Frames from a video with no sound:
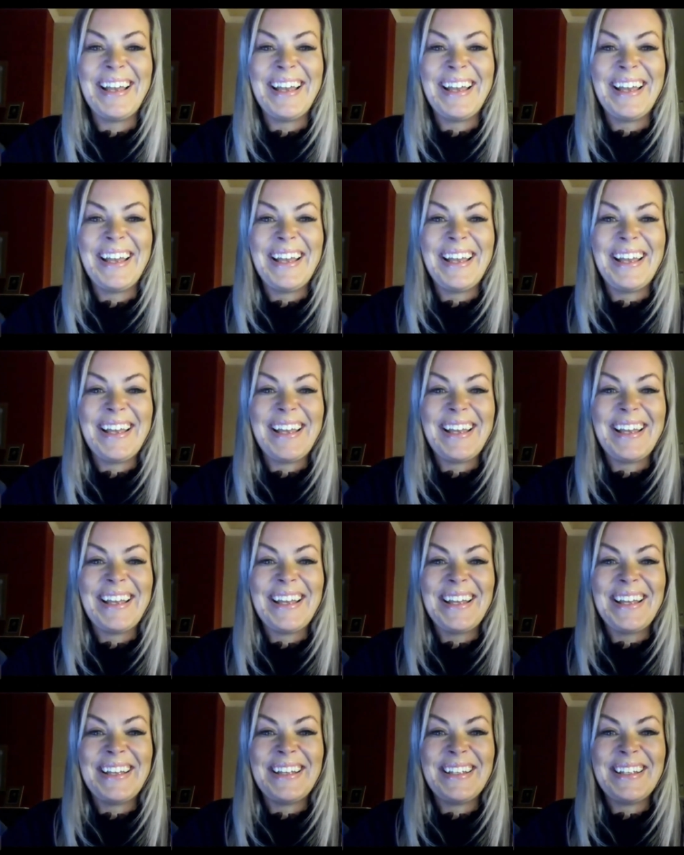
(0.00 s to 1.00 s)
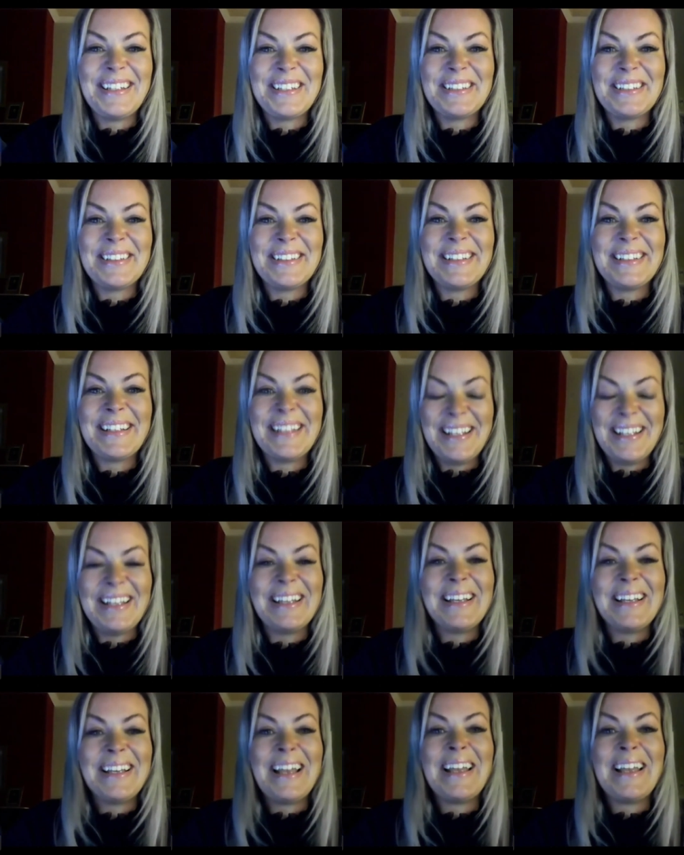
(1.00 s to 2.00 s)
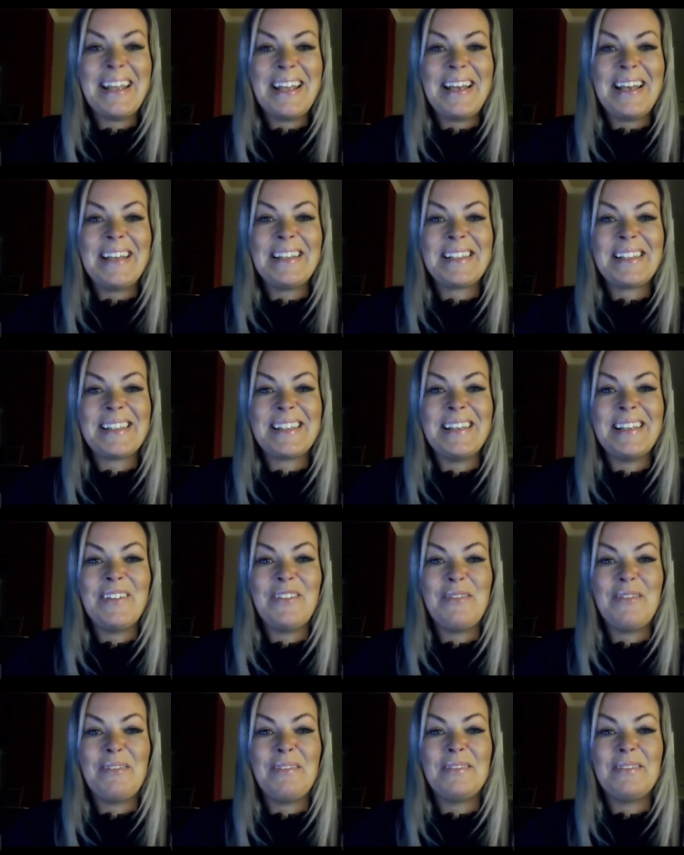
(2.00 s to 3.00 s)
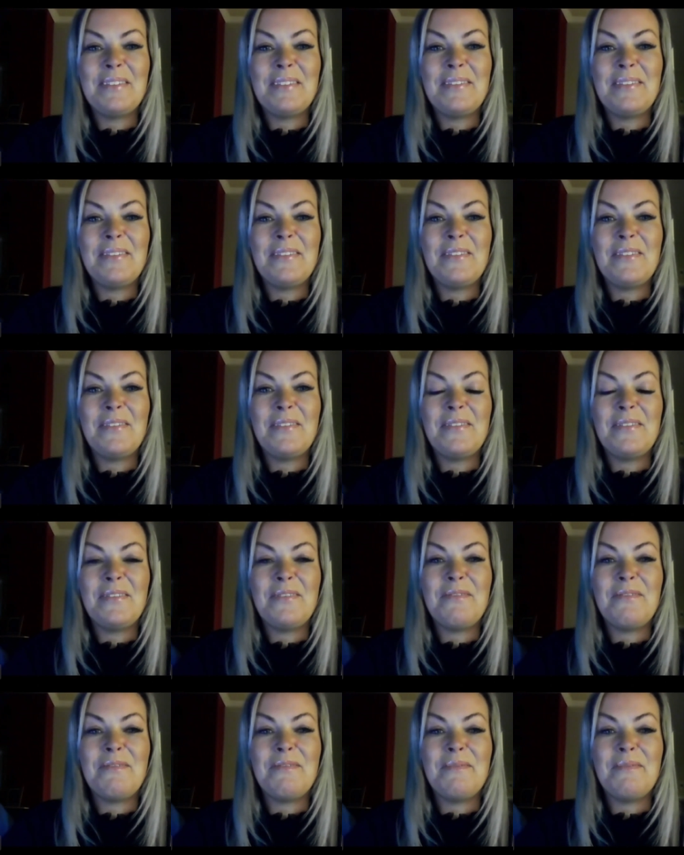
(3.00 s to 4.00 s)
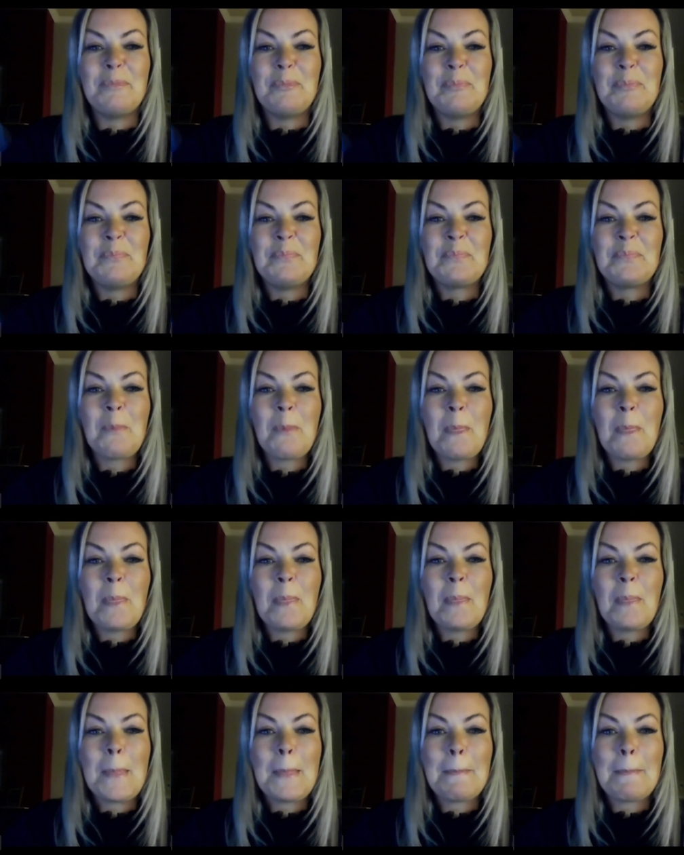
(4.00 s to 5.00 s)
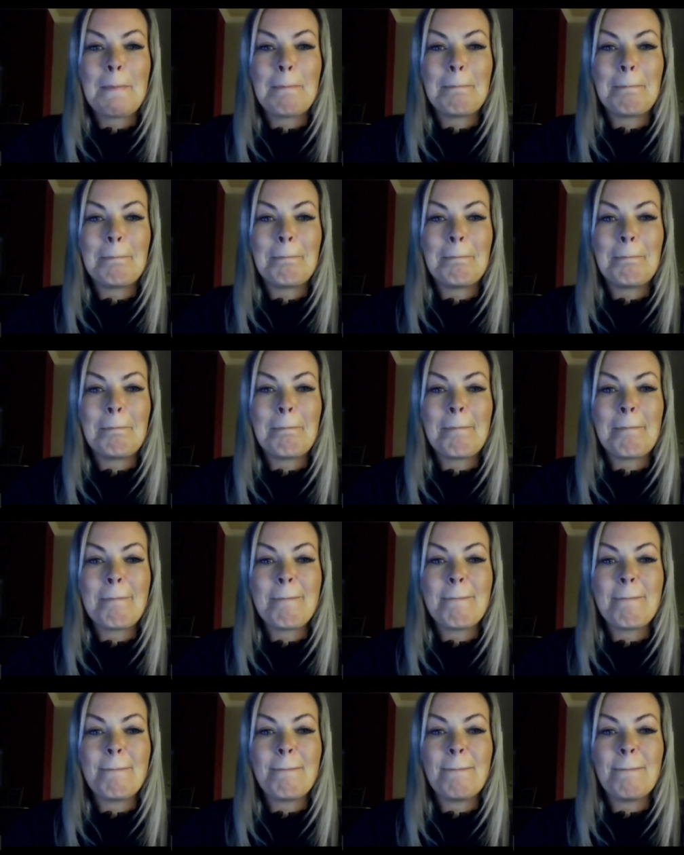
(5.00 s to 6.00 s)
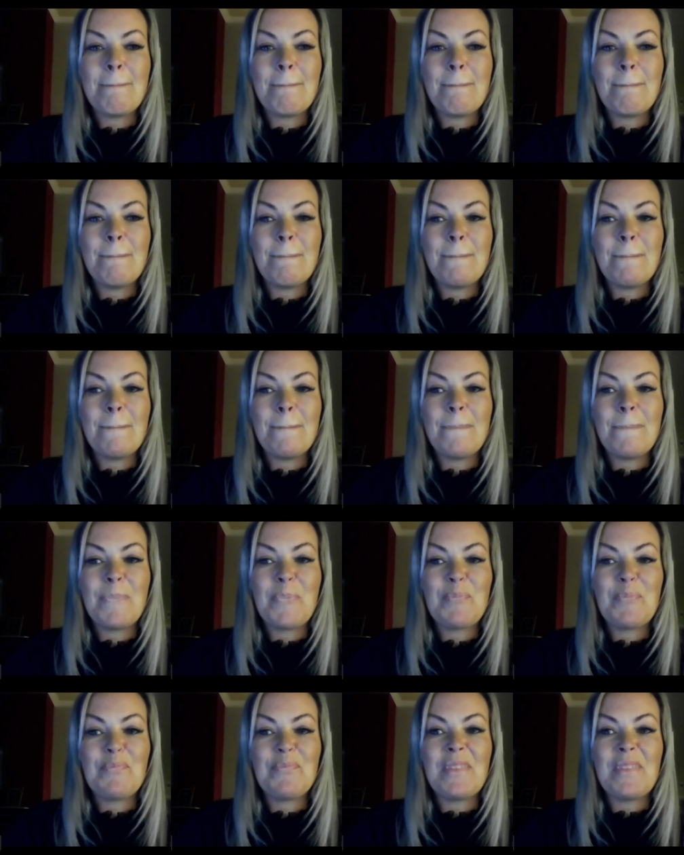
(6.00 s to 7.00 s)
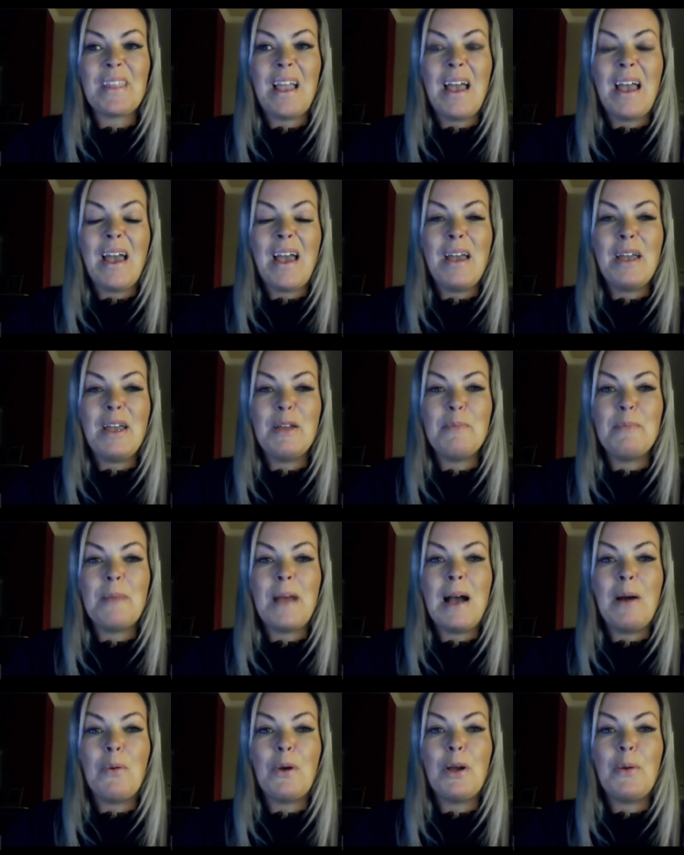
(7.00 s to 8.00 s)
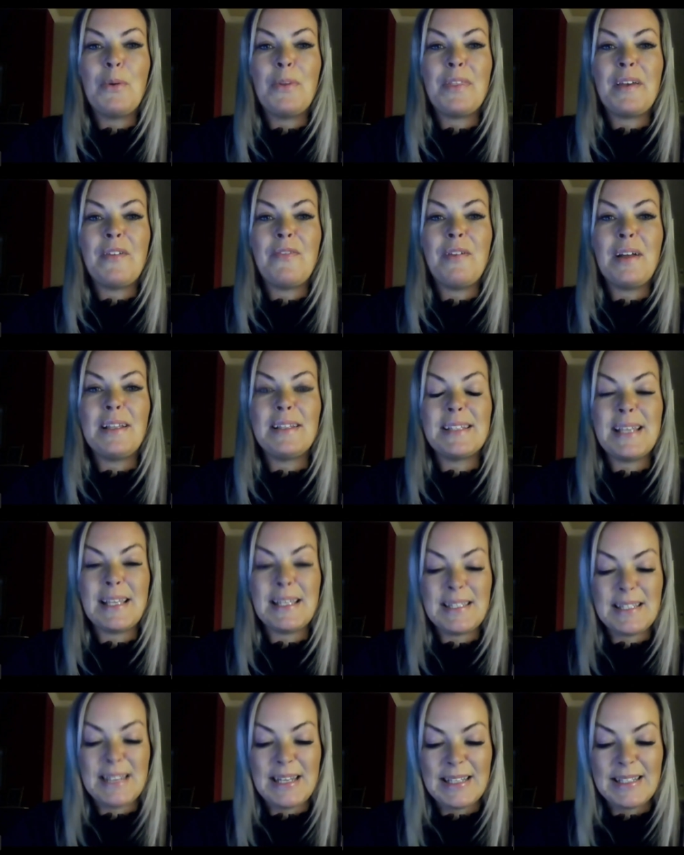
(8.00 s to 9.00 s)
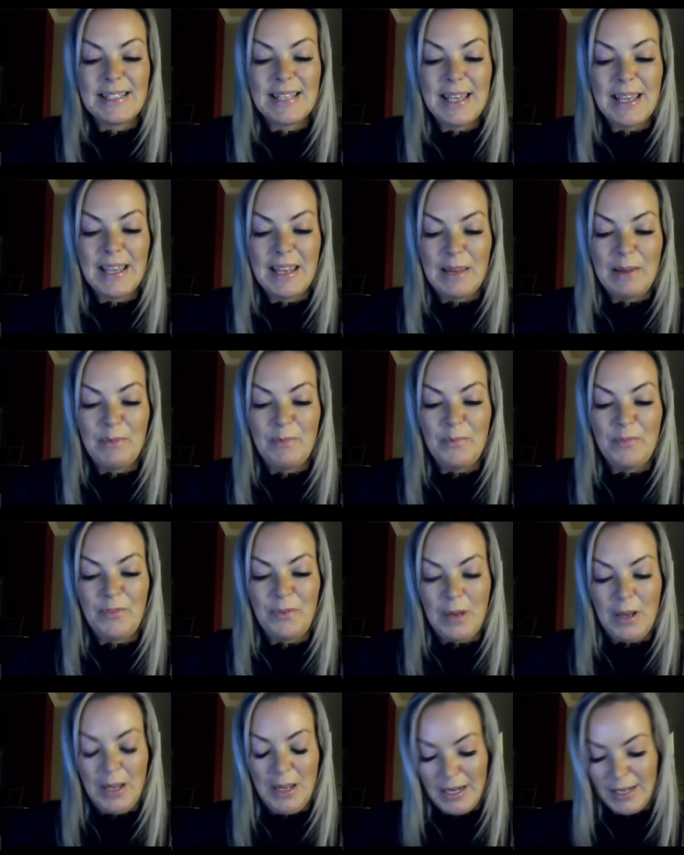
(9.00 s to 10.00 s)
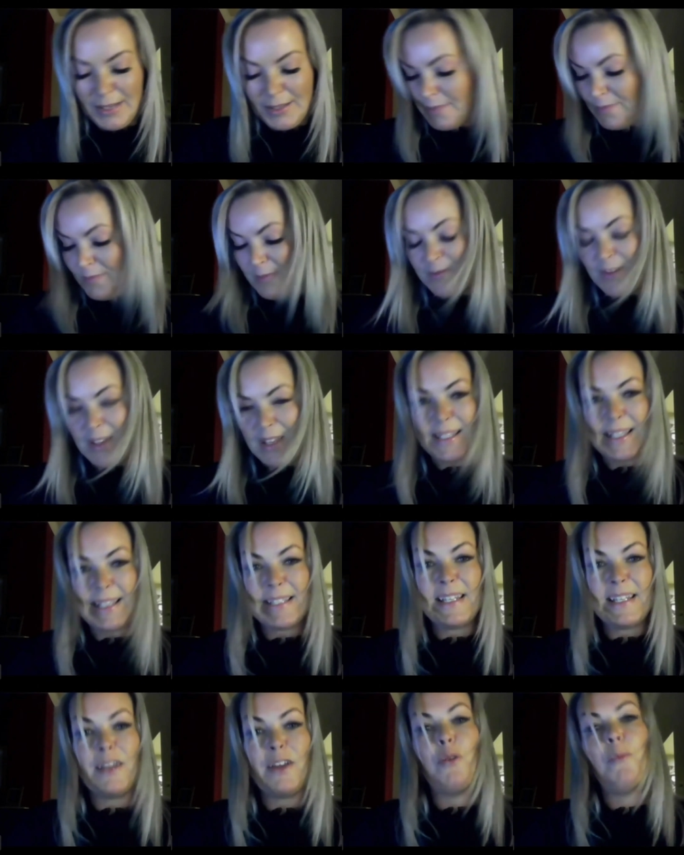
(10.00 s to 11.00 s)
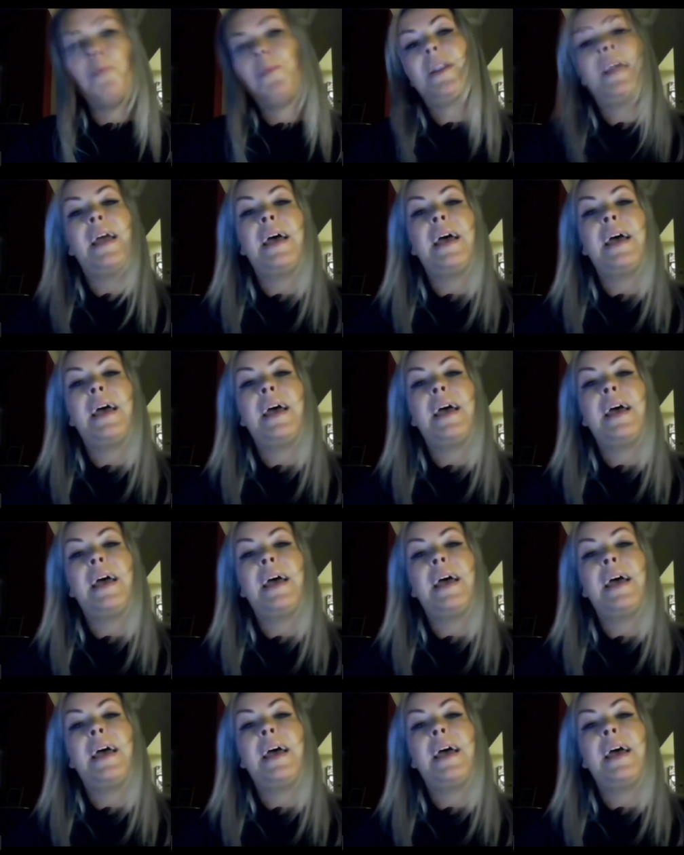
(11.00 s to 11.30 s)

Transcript: is important and being recognised, I suppose, is, is also important. Tell me about the team behind you. Um, I work with a fantastic team and a fantastic